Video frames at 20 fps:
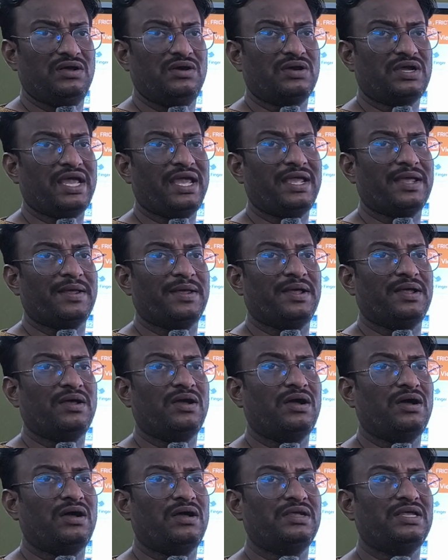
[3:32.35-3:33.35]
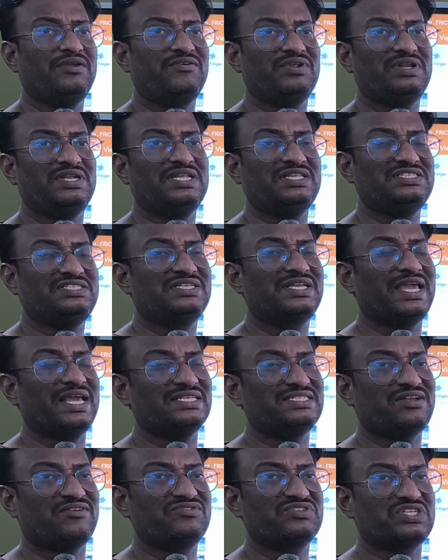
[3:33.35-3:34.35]
Okay, even in
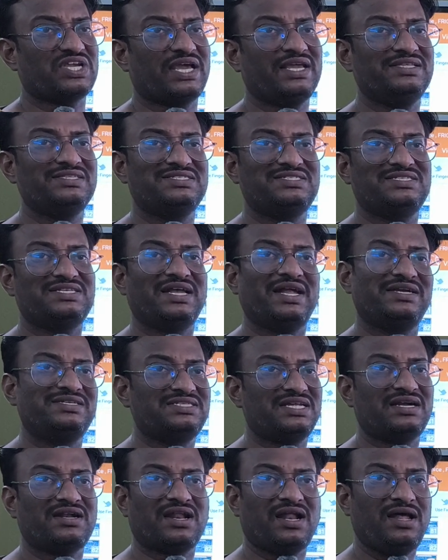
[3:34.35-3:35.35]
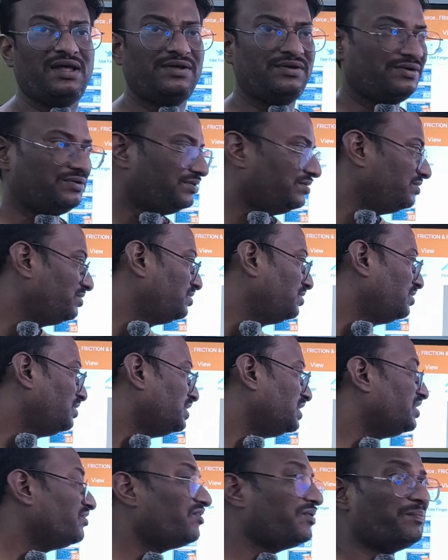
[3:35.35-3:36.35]
case of chains, etc.
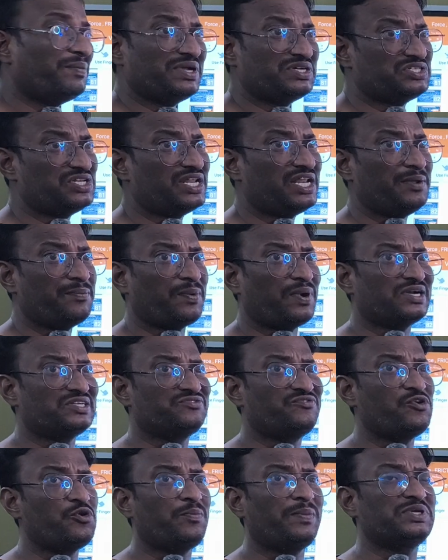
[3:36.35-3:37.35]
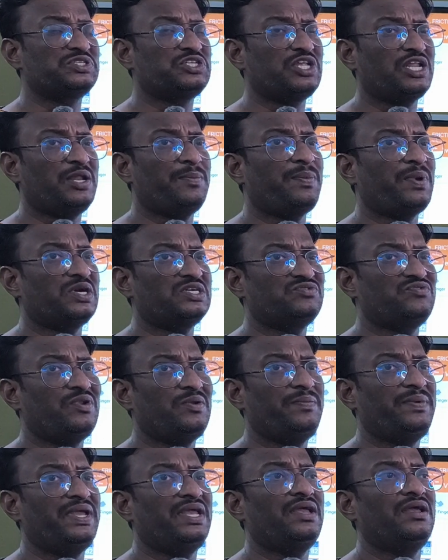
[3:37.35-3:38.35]
Even machinery parts, few machinery parts
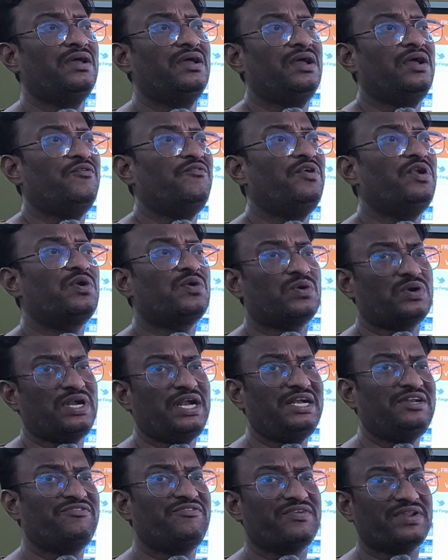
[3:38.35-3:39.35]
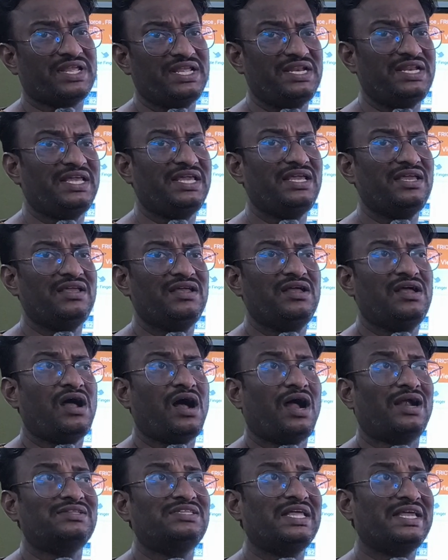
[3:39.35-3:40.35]
will rotate freely.
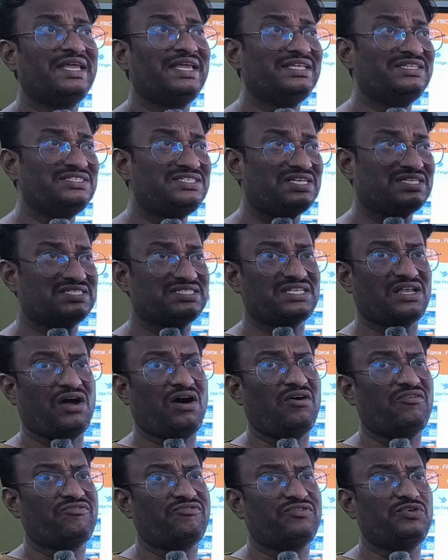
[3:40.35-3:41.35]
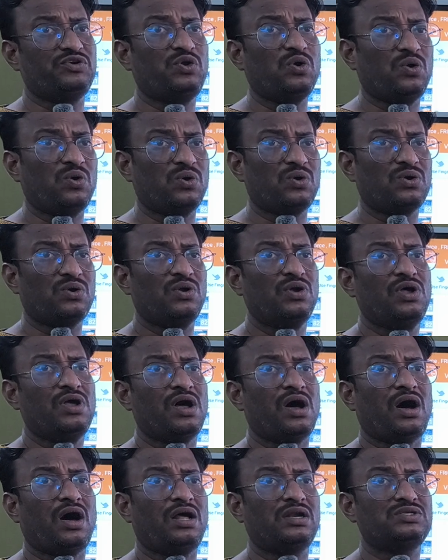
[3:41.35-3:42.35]
At the hinges of
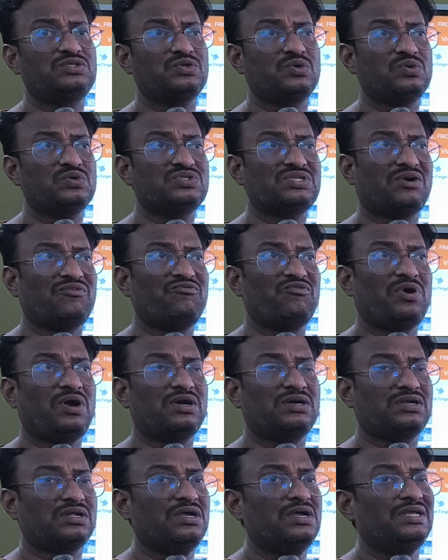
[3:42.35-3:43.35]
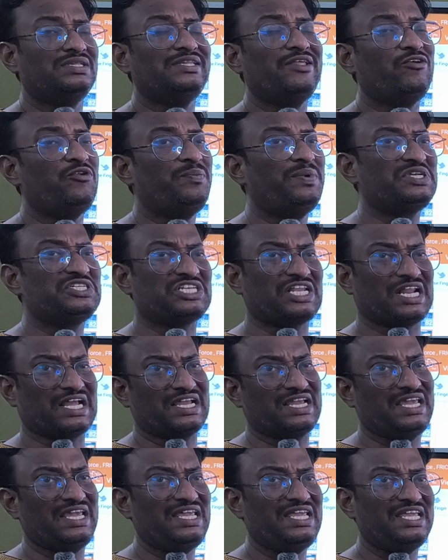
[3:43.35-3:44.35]
door also somewhat they will be
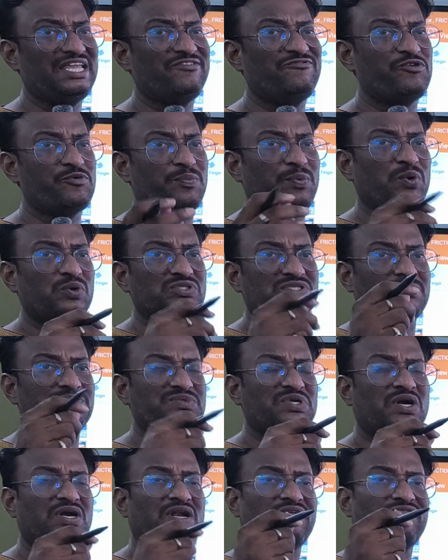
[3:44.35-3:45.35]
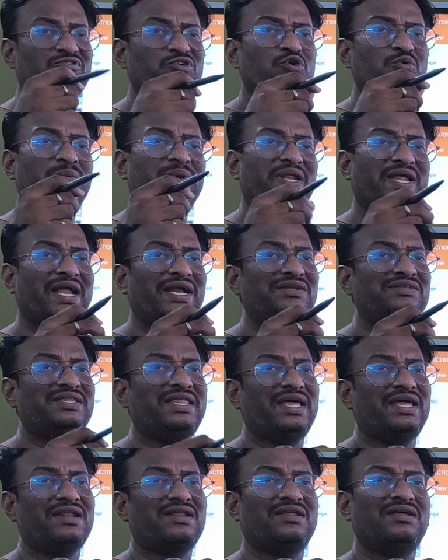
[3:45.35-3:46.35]
strucky. If you pour some sort of lubricant
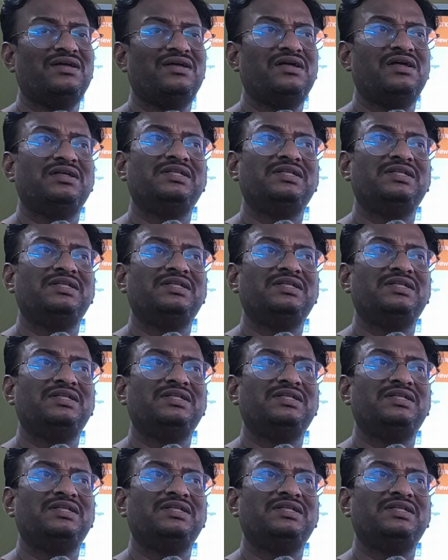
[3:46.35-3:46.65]
there,